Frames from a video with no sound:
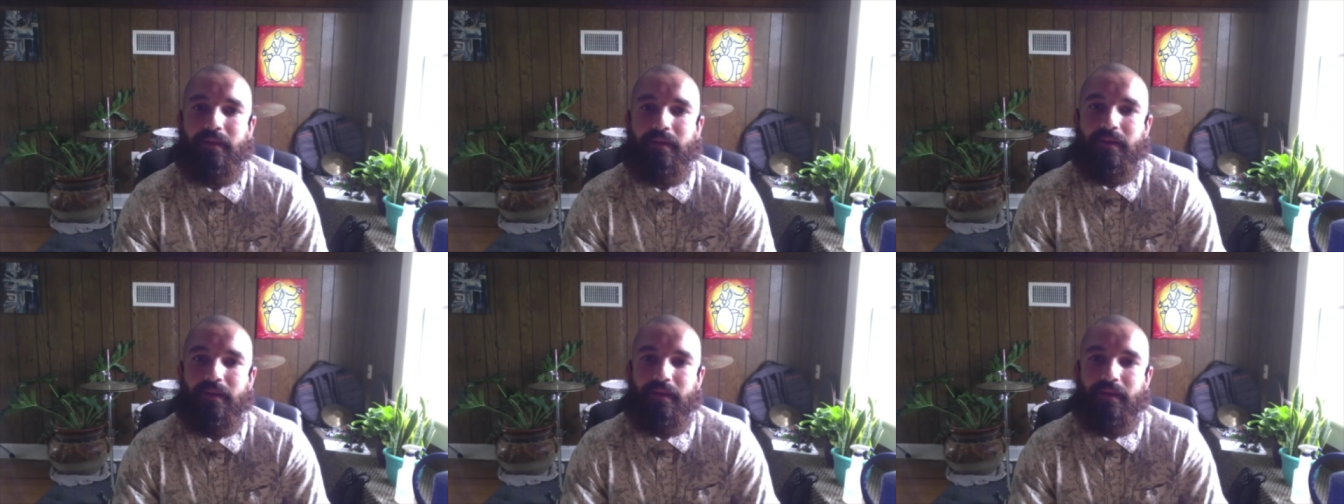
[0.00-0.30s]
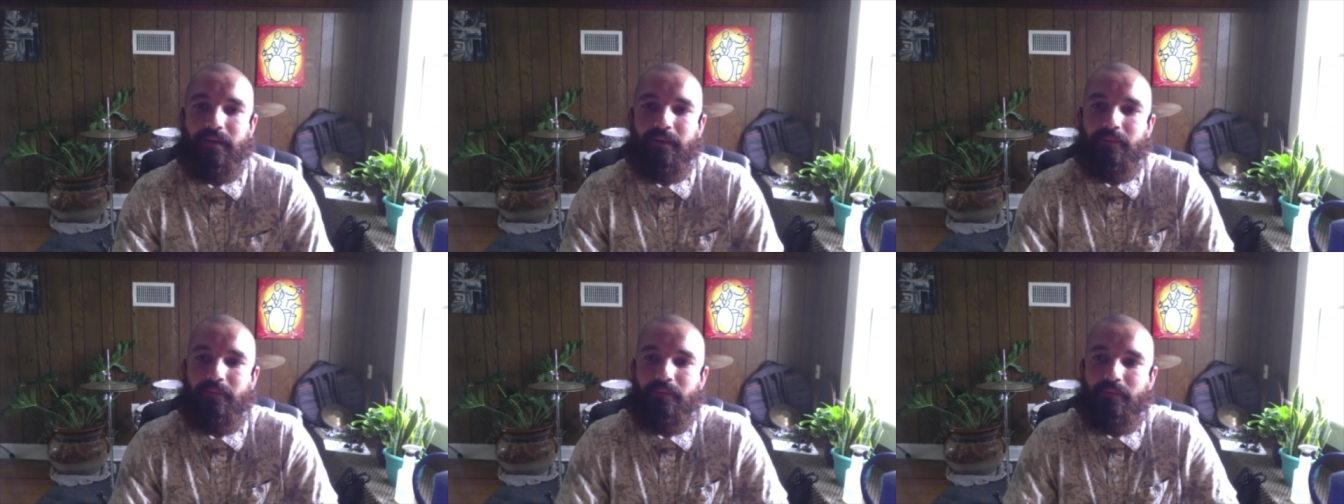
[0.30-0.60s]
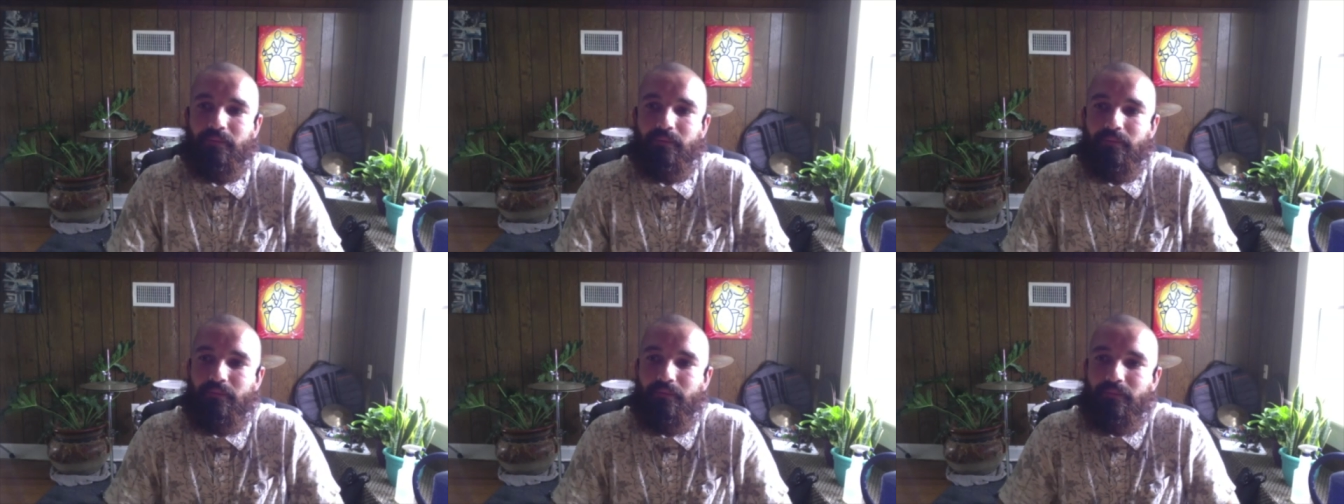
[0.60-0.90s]
um,
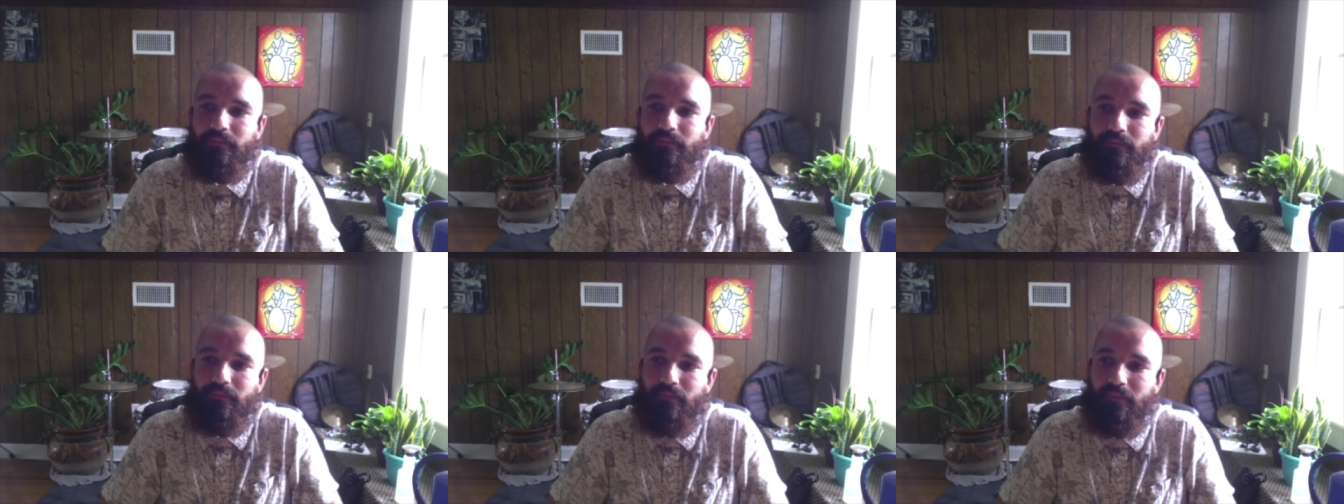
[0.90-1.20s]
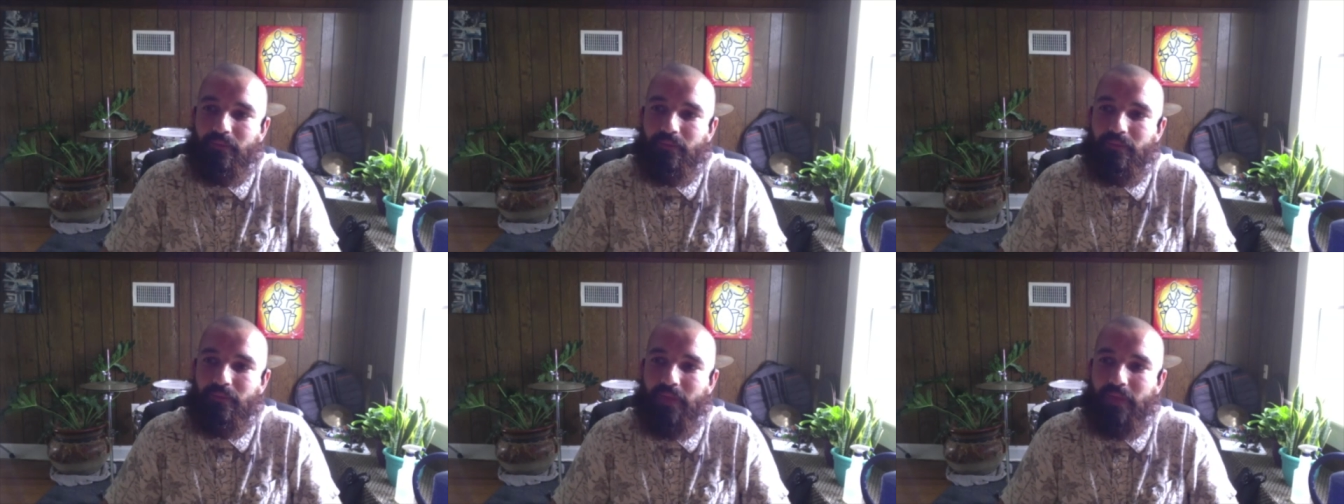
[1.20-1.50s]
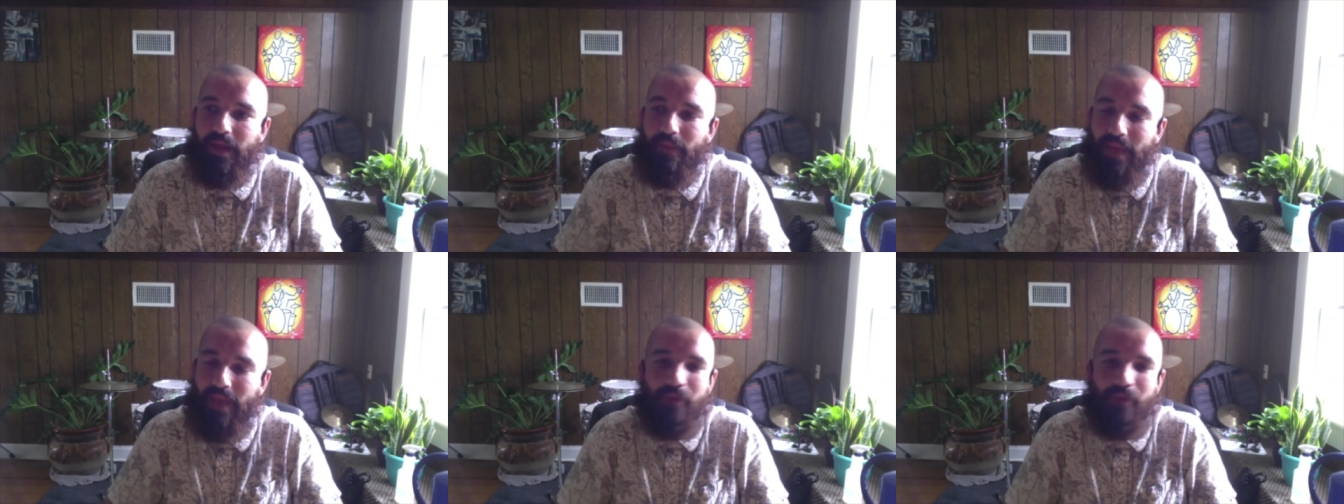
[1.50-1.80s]

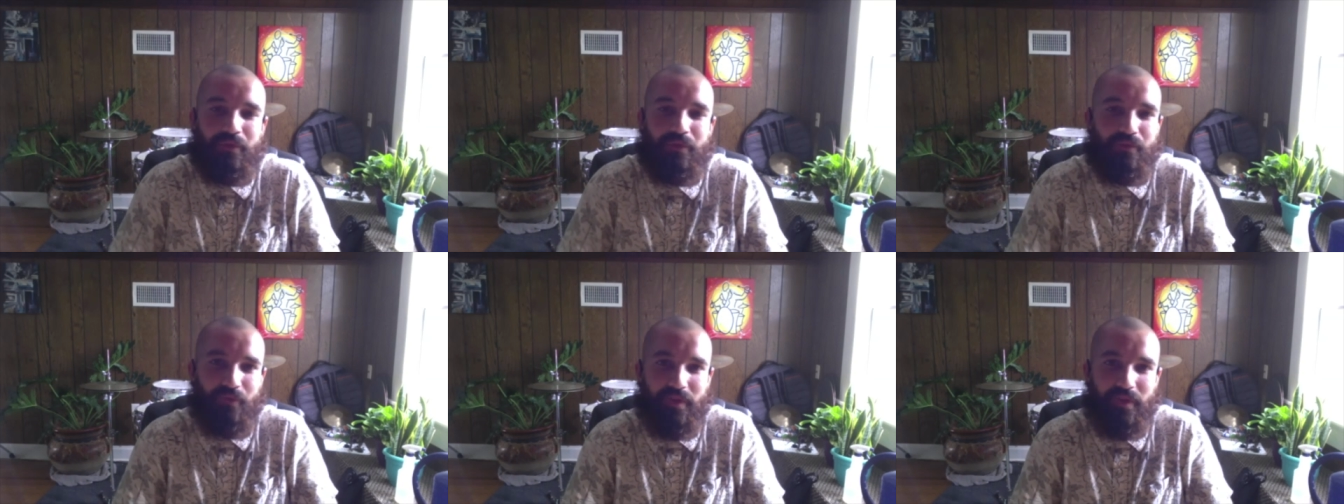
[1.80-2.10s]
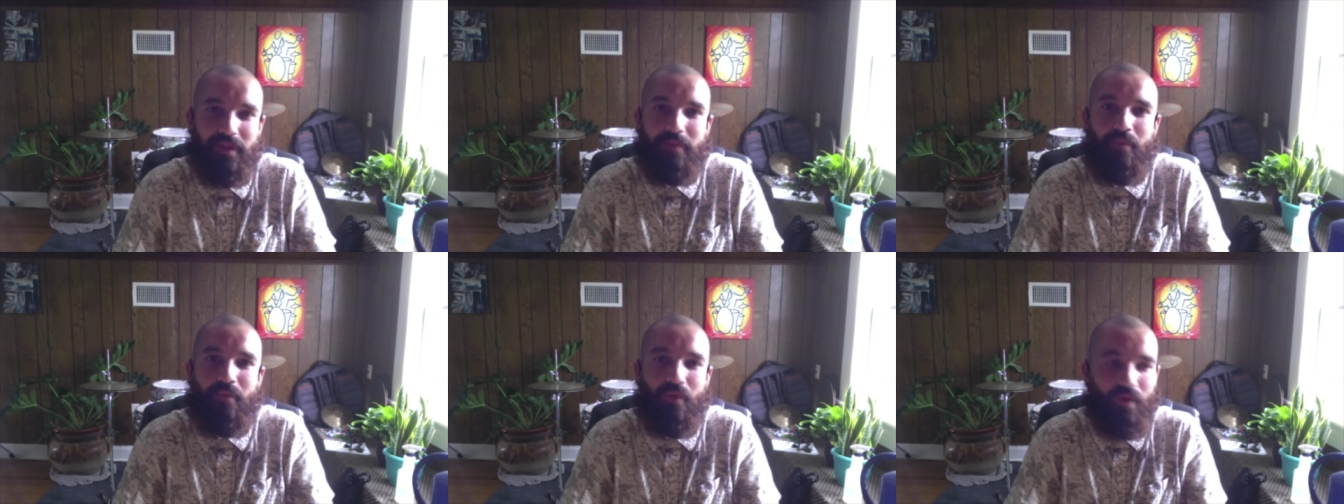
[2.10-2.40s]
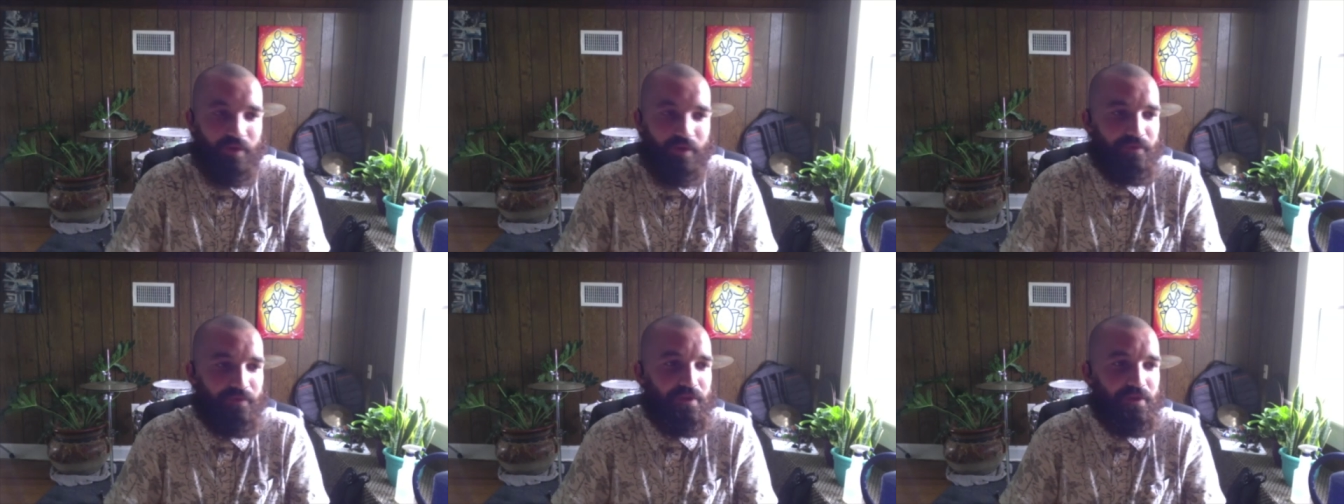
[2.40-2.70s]
and that was really more
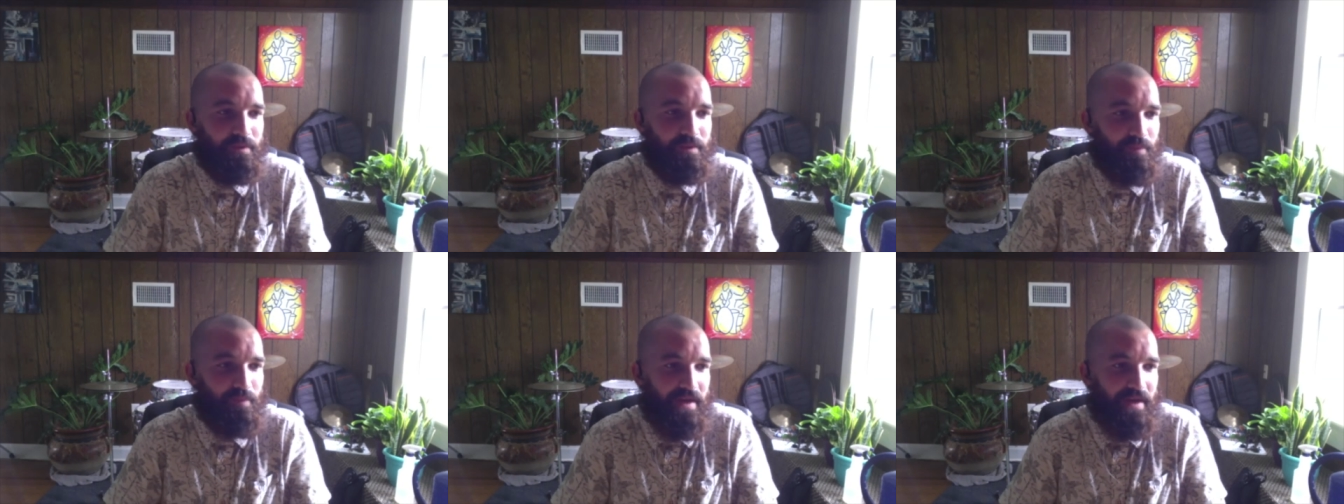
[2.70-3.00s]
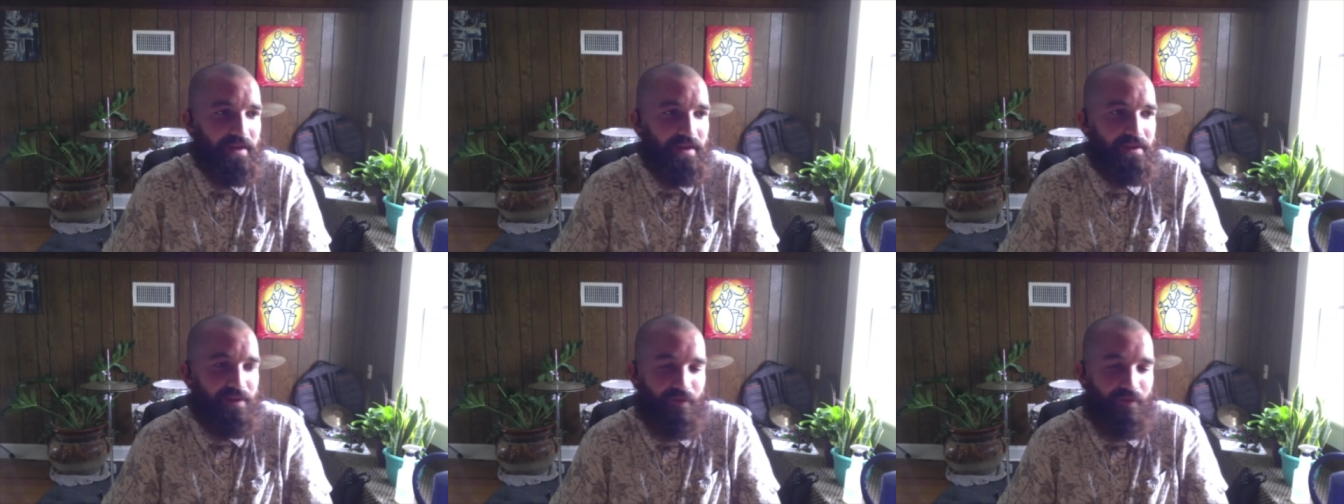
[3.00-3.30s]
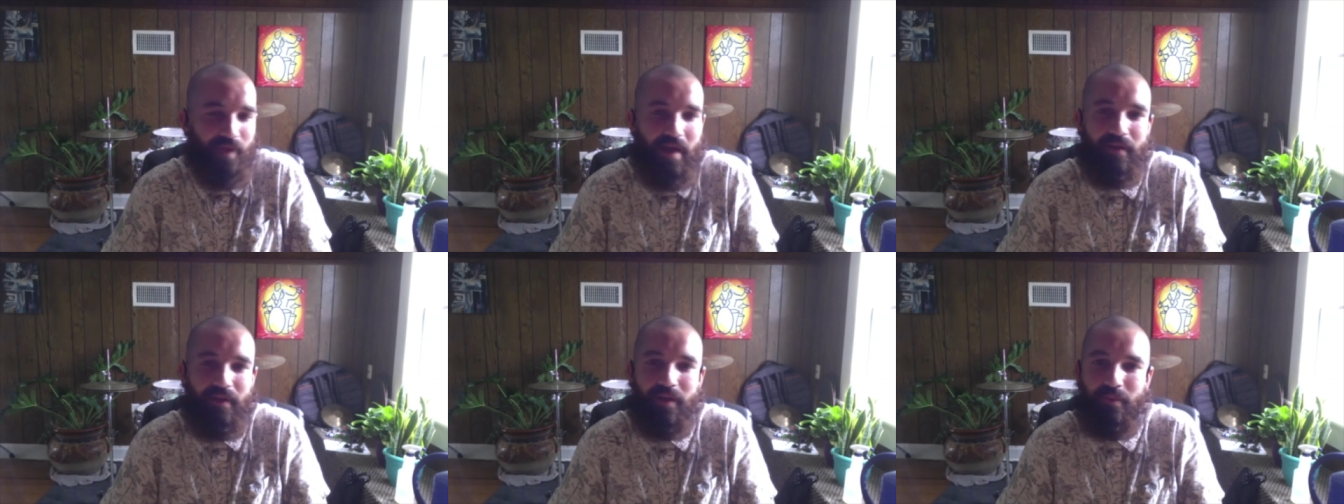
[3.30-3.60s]
of just being
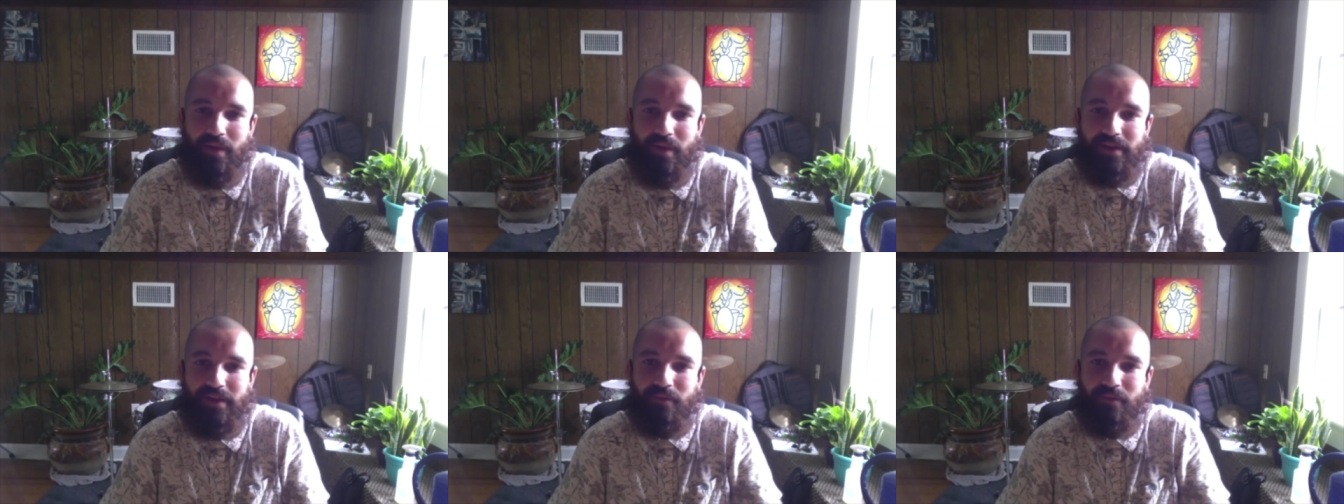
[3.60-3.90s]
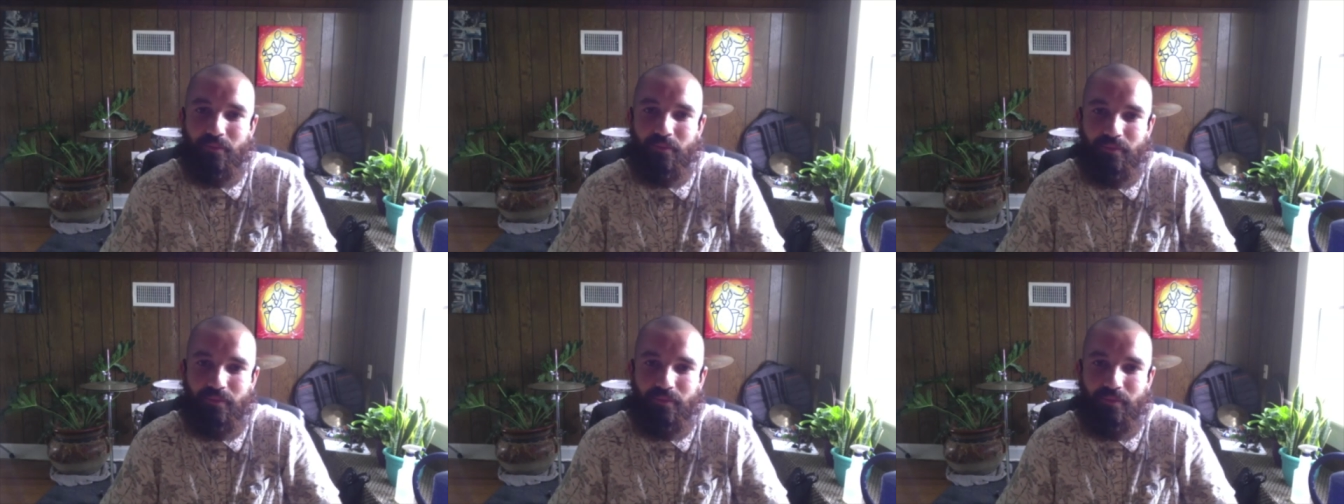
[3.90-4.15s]
surrounded by some